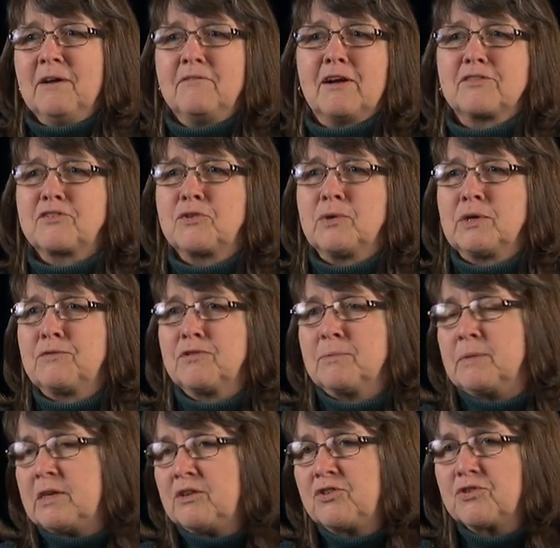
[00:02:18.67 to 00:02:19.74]
rescuing
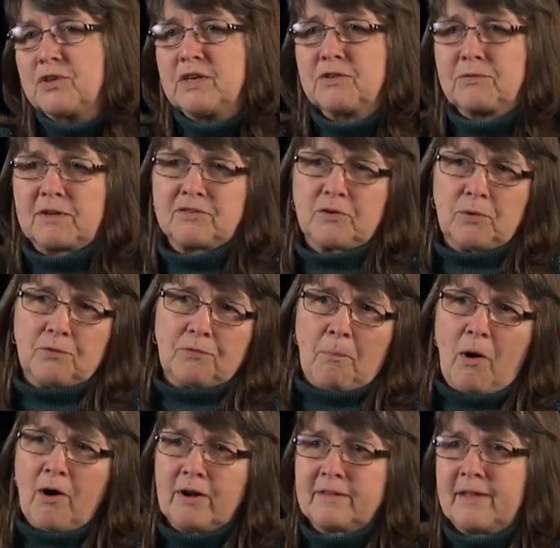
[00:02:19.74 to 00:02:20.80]
from injuries, rescuing from
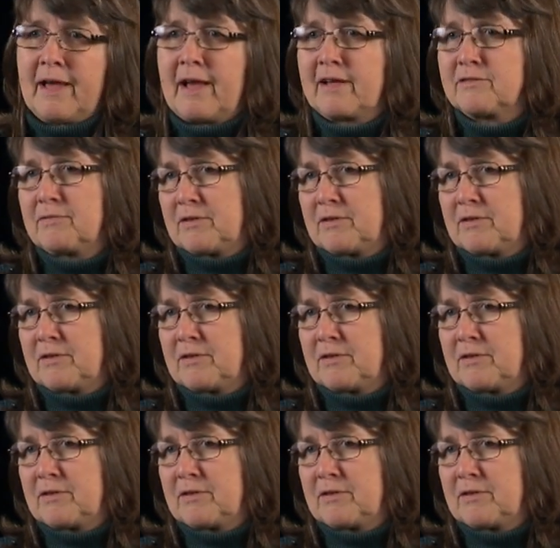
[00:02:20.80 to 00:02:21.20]
heart attacks,